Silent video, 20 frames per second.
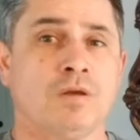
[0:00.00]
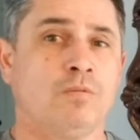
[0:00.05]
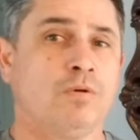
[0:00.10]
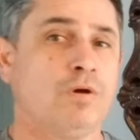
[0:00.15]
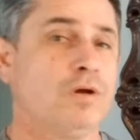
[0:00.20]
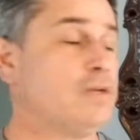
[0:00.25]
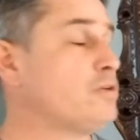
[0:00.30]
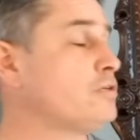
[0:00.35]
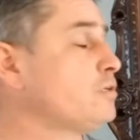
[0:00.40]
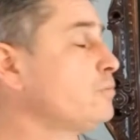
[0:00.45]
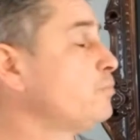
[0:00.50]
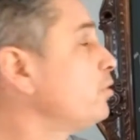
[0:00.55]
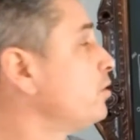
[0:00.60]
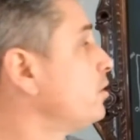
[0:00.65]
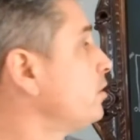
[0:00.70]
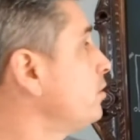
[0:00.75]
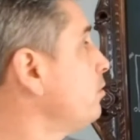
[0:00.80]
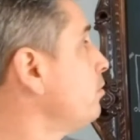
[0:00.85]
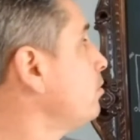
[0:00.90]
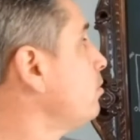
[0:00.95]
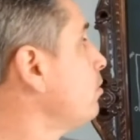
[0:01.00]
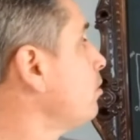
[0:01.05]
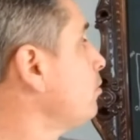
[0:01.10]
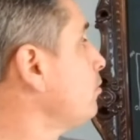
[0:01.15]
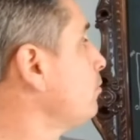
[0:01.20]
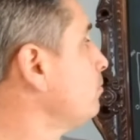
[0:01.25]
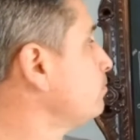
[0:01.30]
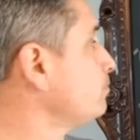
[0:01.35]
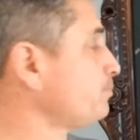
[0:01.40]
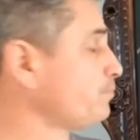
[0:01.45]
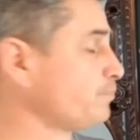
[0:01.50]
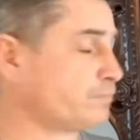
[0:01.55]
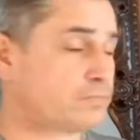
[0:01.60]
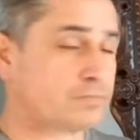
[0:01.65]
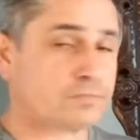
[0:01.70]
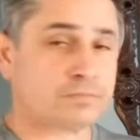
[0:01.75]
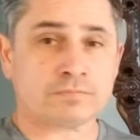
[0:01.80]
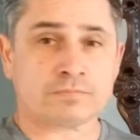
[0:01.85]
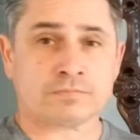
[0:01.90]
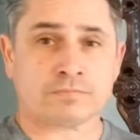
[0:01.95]
and why you should put it in your garden.
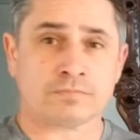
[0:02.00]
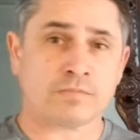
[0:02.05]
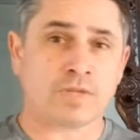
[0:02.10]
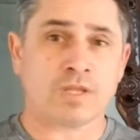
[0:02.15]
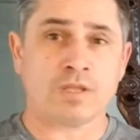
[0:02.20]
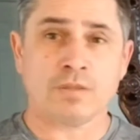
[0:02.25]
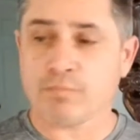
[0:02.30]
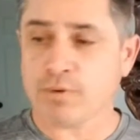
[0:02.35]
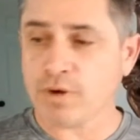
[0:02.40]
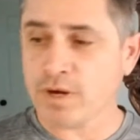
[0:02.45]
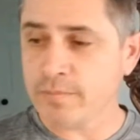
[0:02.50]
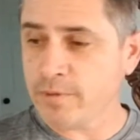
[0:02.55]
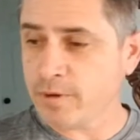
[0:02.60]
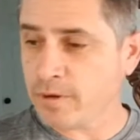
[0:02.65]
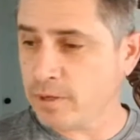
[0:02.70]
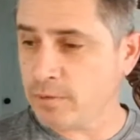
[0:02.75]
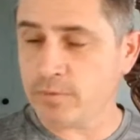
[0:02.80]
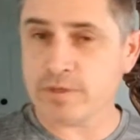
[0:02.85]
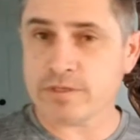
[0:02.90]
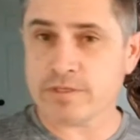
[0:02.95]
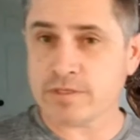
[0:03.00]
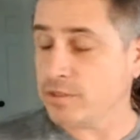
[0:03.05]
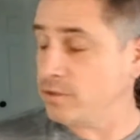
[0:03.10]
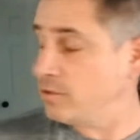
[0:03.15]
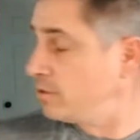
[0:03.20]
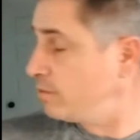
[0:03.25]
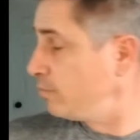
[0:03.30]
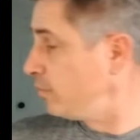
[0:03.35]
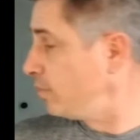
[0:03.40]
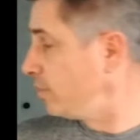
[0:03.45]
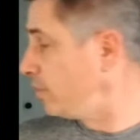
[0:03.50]
Primary reason you